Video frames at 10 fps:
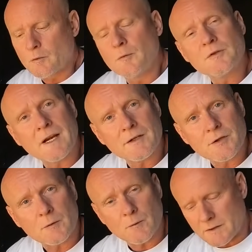groups that I
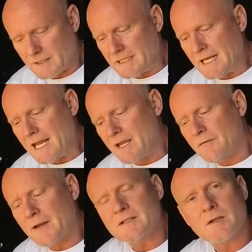shot with the
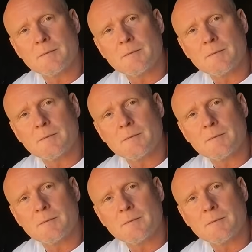FX